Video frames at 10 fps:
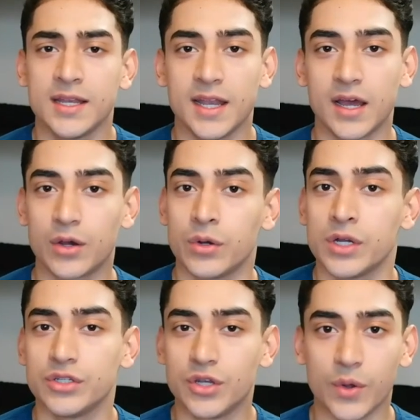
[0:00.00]
Now,
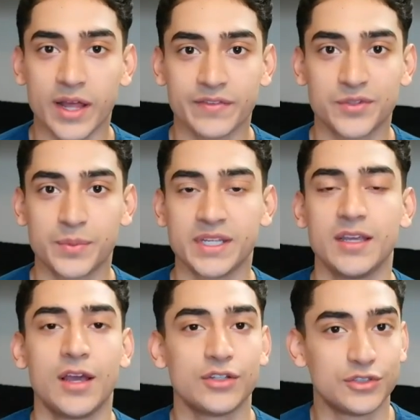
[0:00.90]
you don't have to
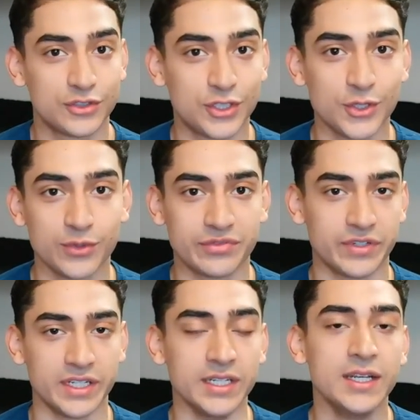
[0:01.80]
be too
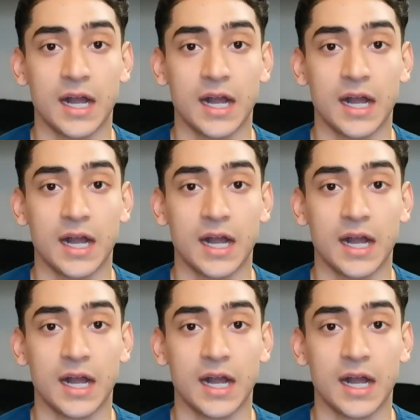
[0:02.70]
fit.